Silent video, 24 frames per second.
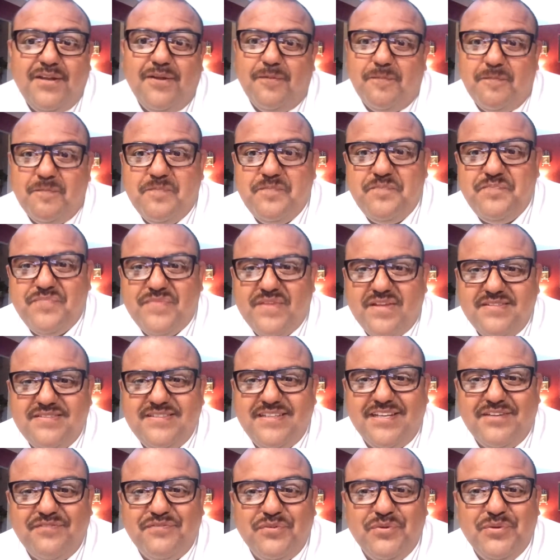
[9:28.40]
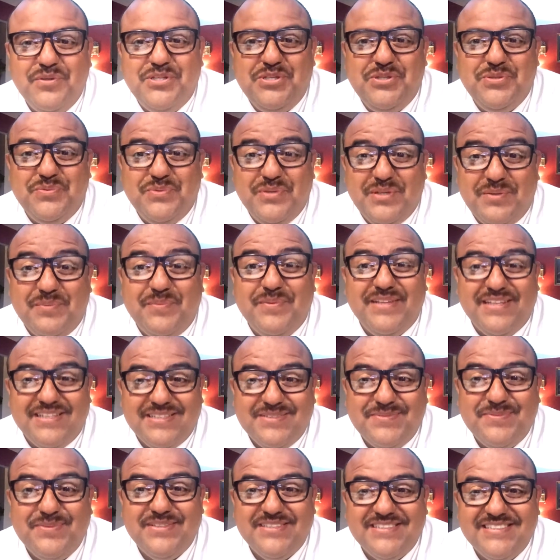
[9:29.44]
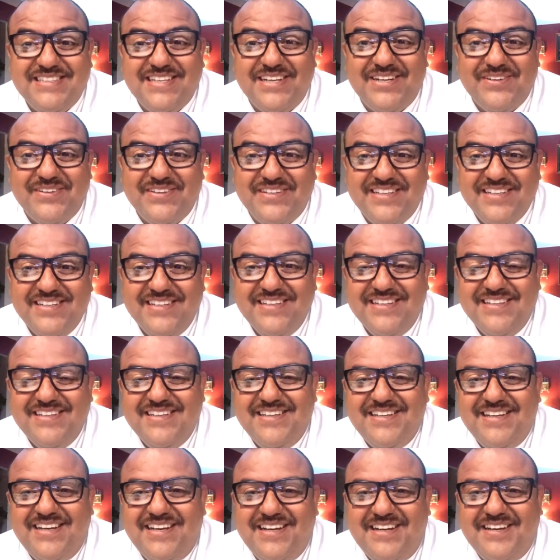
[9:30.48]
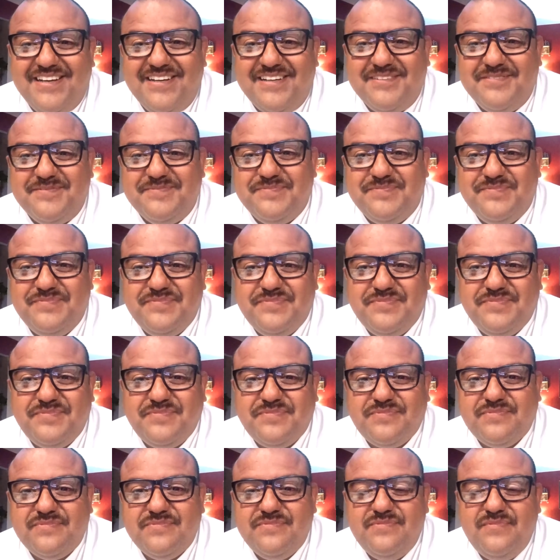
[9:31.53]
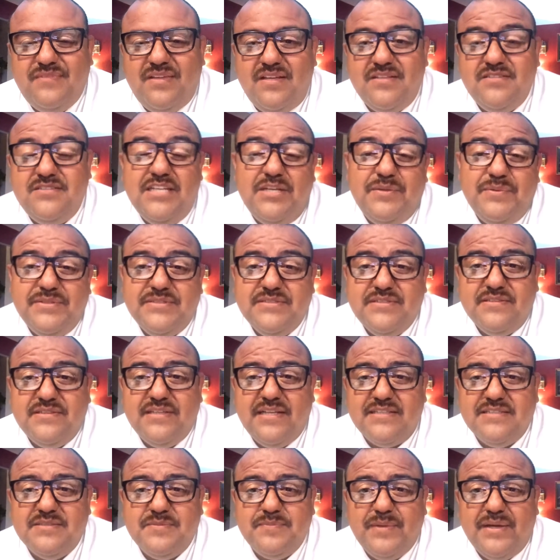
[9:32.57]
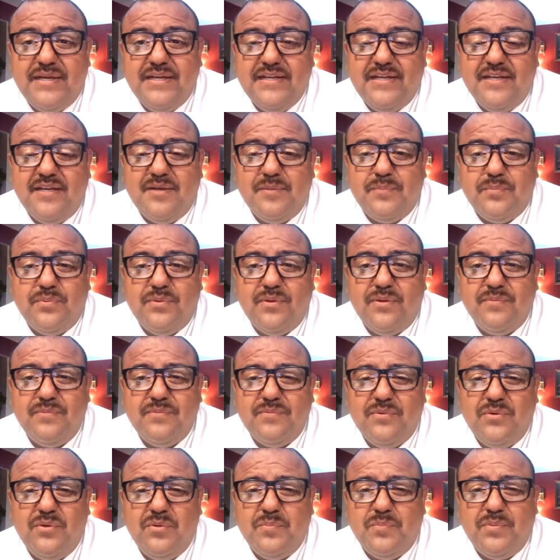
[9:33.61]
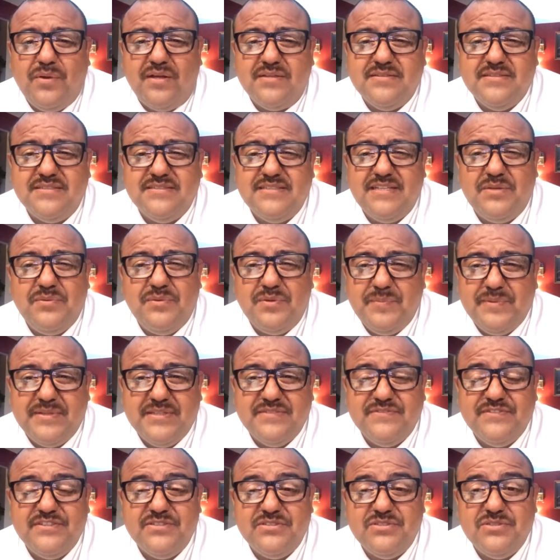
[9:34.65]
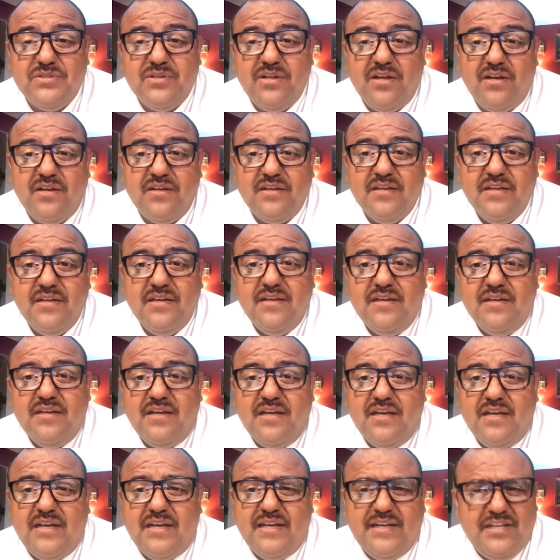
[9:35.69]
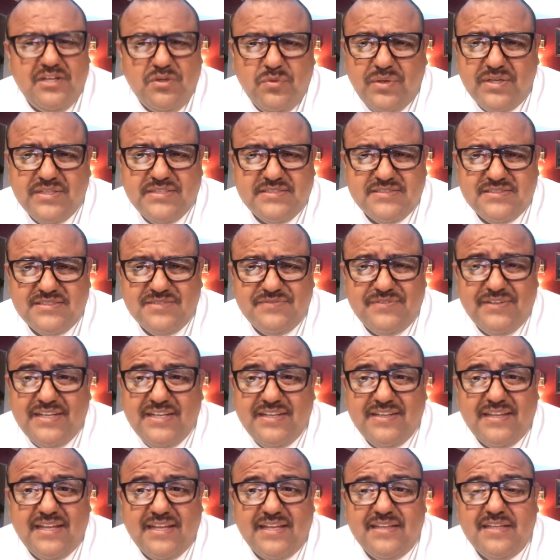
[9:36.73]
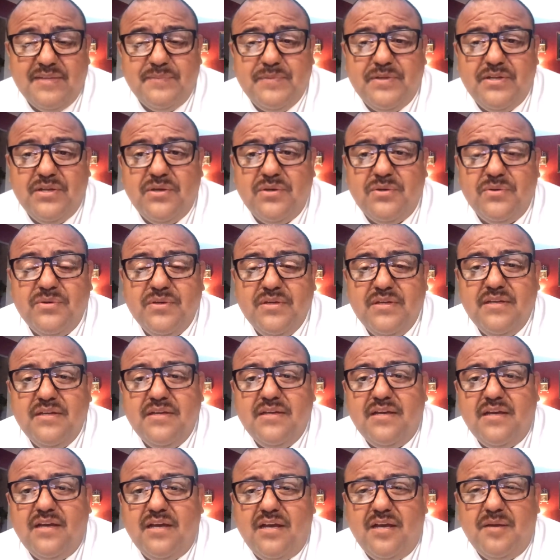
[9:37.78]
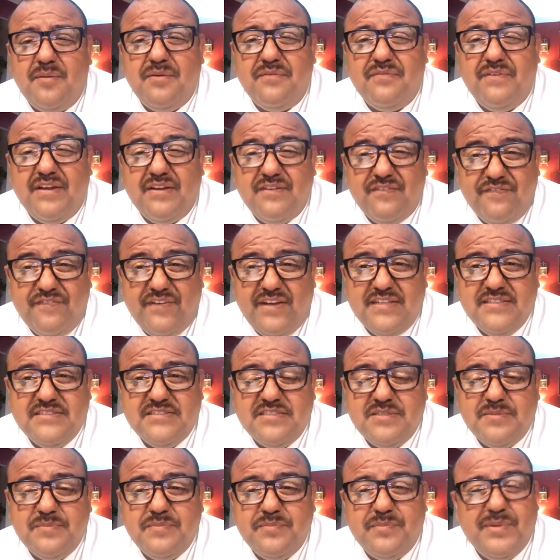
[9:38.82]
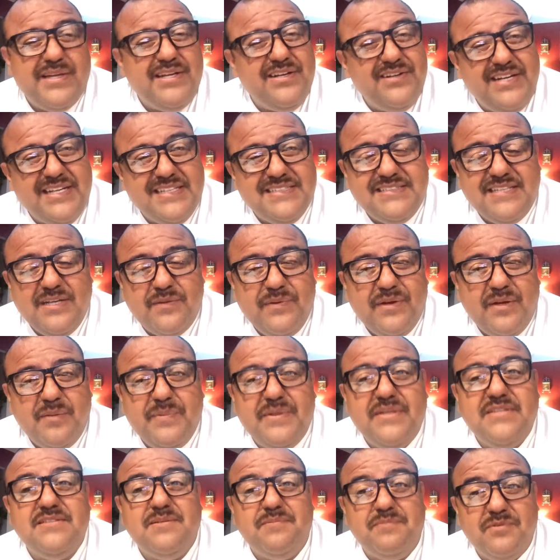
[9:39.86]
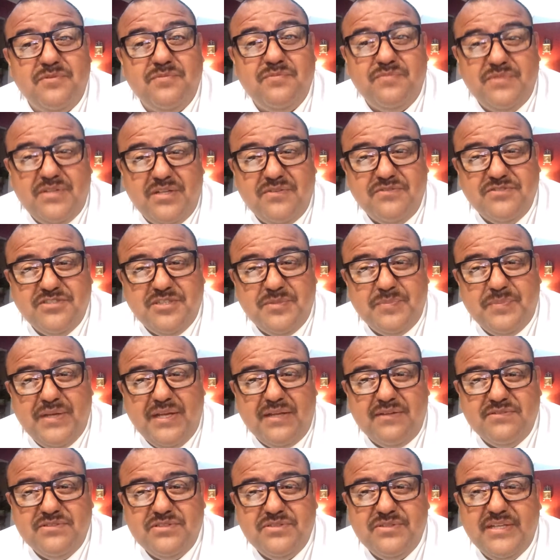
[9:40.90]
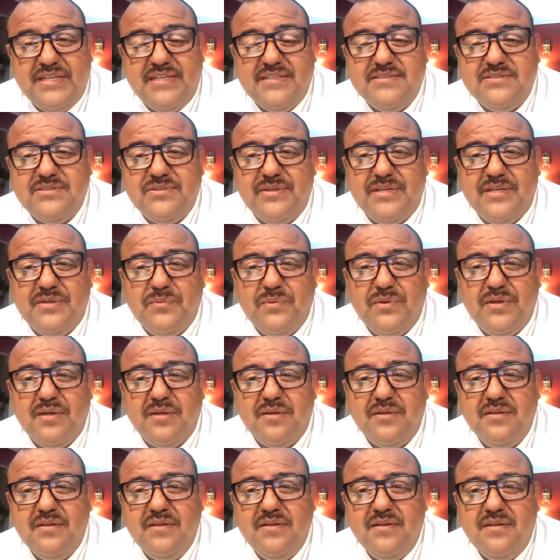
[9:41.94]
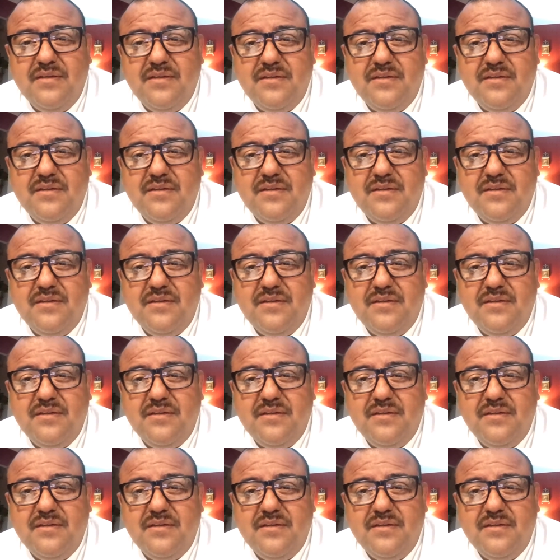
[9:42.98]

you know, take it for what you will, but that's pretty scary. So anyways, that's my whole process. I didn't want to make this video too long. Any questions of any of that, let me know. If I could find my internet's down right now because I'm shipping out in 2 days, so I didn't want to